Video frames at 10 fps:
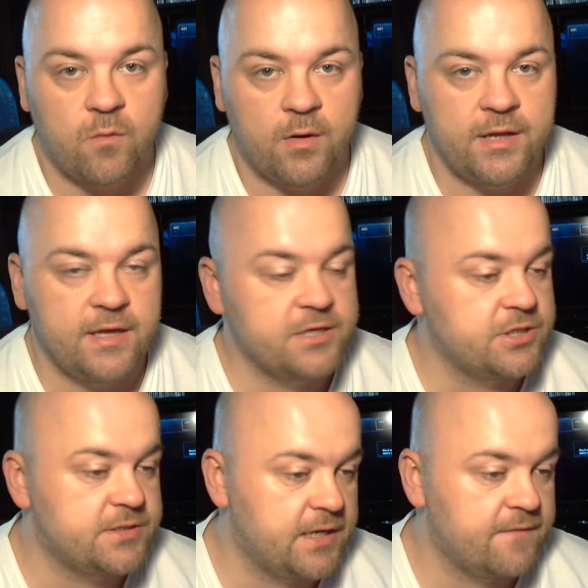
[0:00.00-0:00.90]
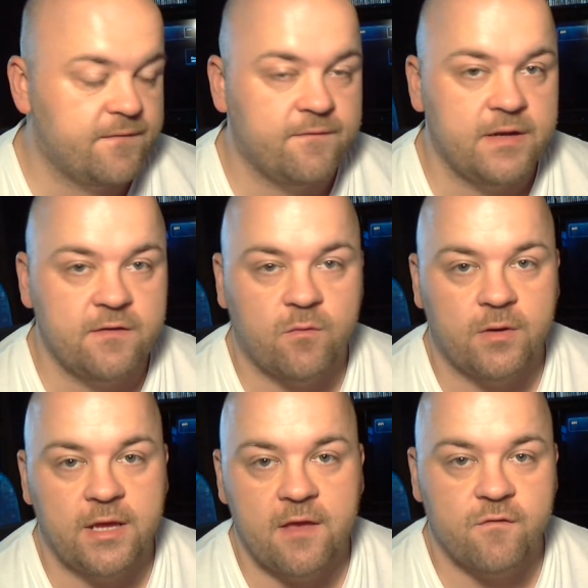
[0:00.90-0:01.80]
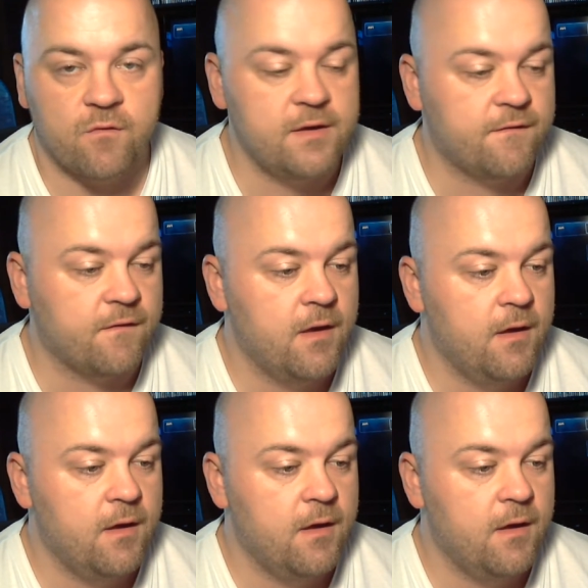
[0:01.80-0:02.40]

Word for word: 20, get you 10, 15, 20 entries,